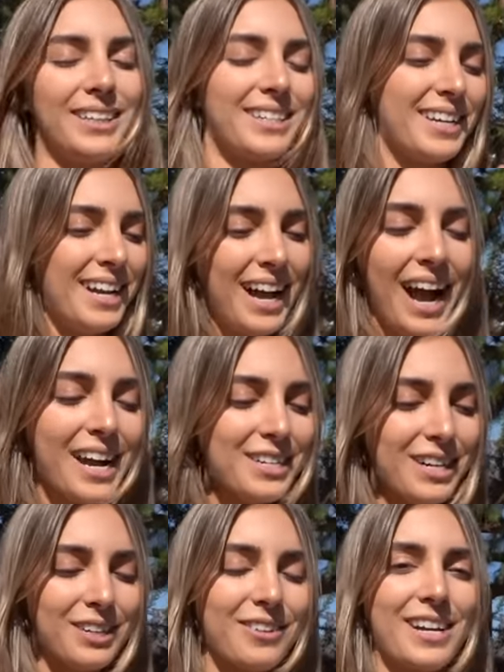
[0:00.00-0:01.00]
And I
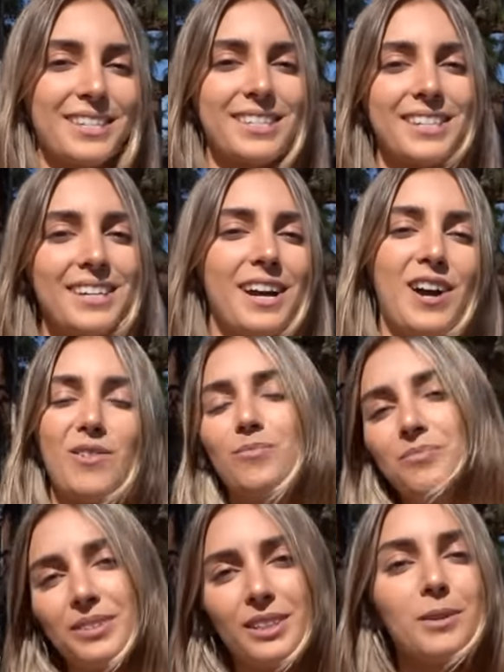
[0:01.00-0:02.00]
digress.
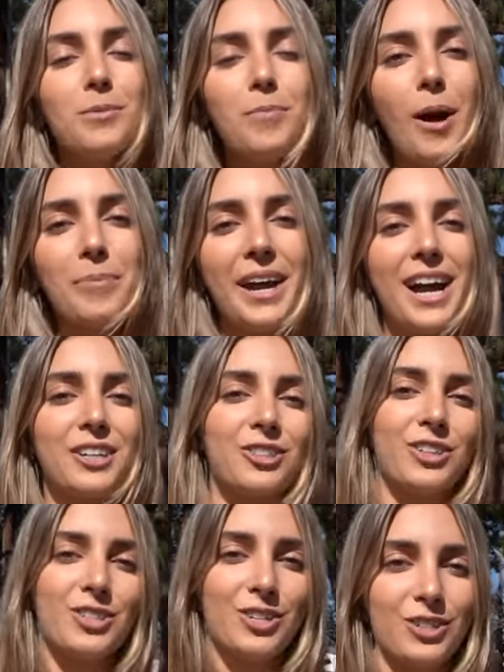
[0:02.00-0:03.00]
Let me pop the hatch
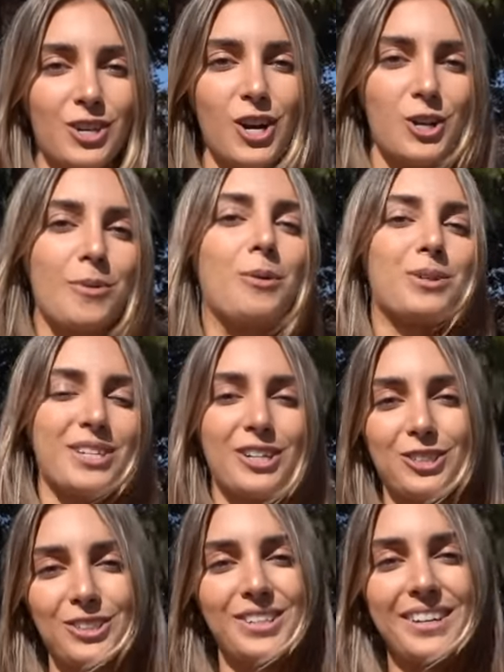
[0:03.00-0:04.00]
and let's start talking about what's
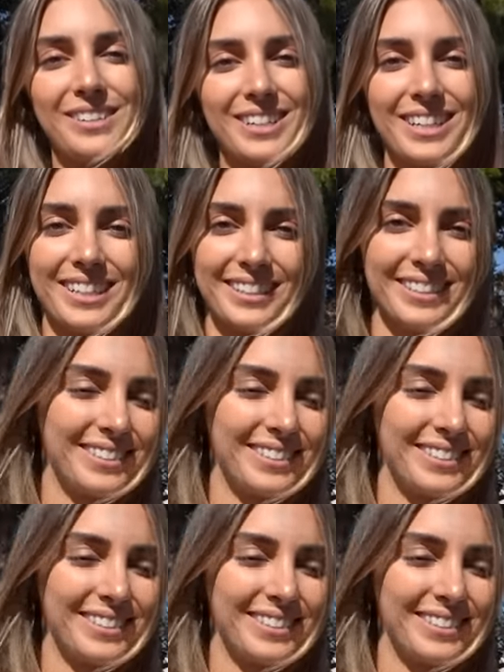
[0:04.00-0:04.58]
actually done to her.